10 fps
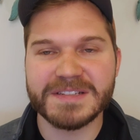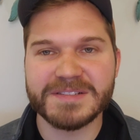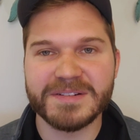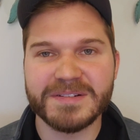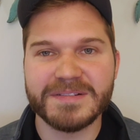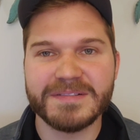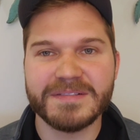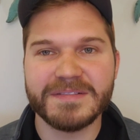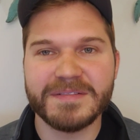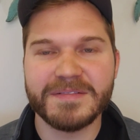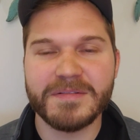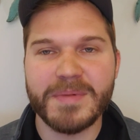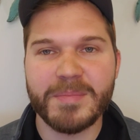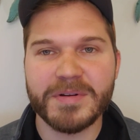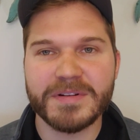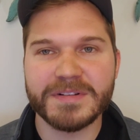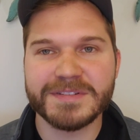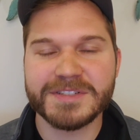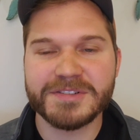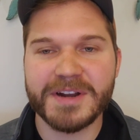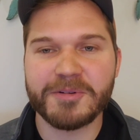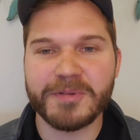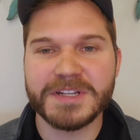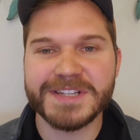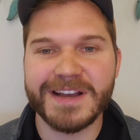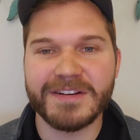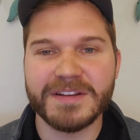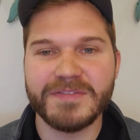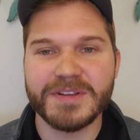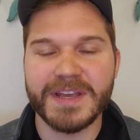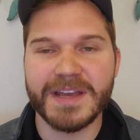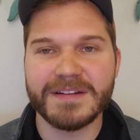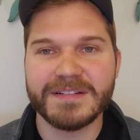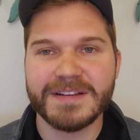So remember to try to reach out if you can,